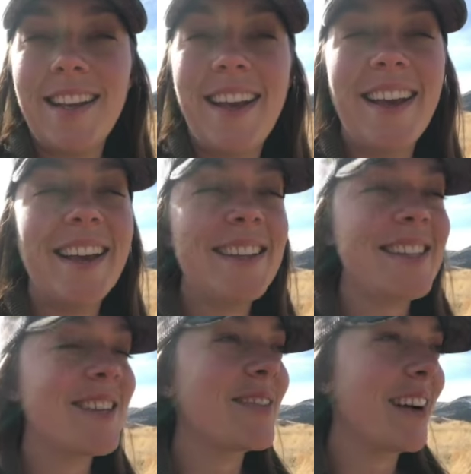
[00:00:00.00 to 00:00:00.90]
it
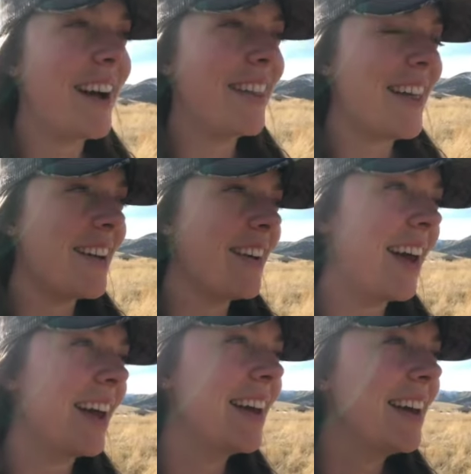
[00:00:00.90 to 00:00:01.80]
didn't work out that
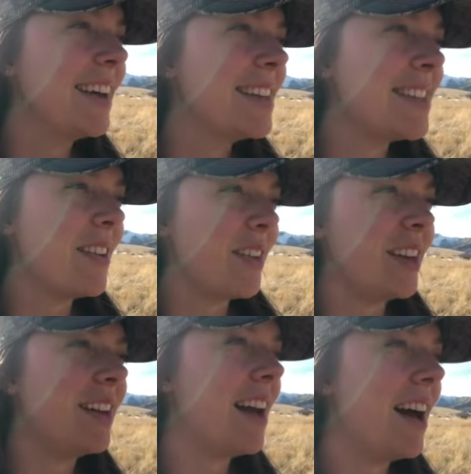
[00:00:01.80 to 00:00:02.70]
way
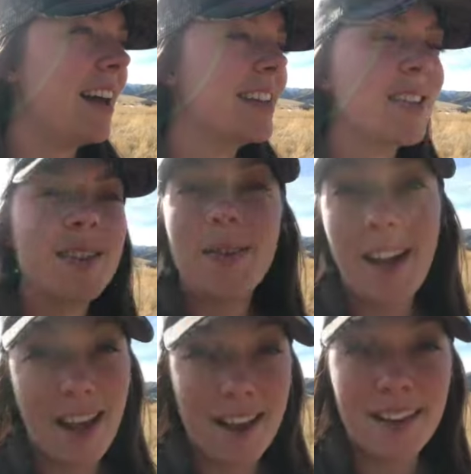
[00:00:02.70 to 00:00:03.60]
definitely not what
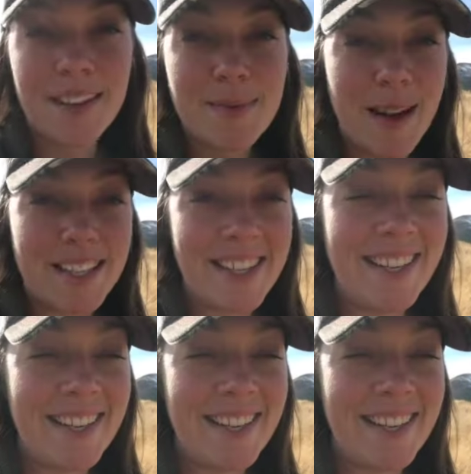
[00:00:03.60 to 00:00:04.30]
I had expected